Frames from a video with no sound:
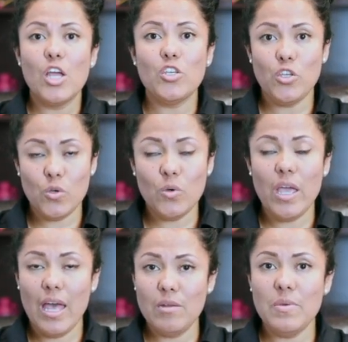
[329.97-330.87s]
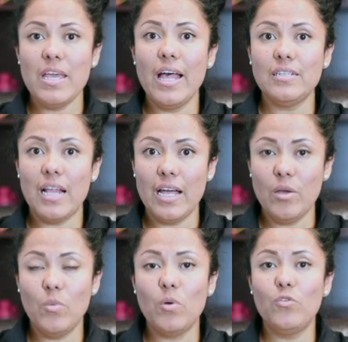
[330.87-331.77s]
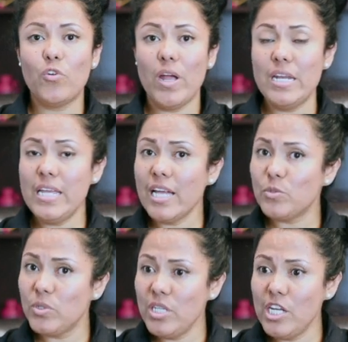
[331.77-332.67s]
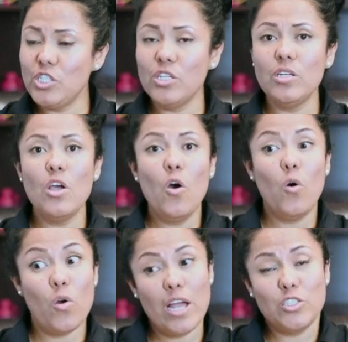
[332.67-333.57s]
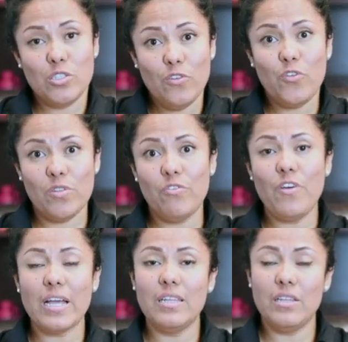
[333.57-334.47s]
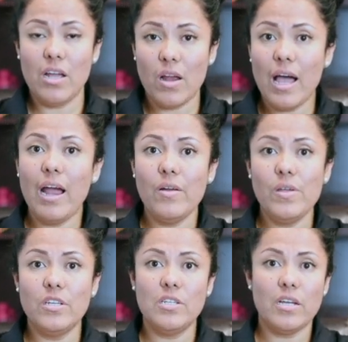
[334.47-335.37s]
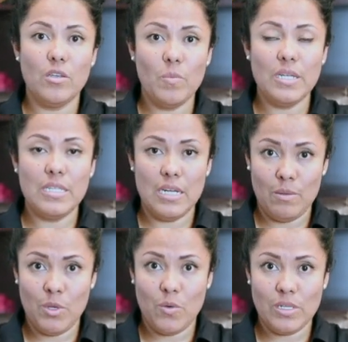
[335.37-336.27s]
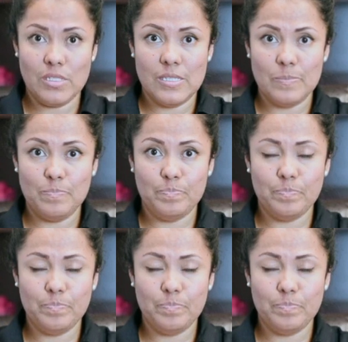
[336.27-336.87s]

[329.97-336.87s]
you can be held liable for any exploitation, or actually for the fact that they are hiring undocumented immigrants.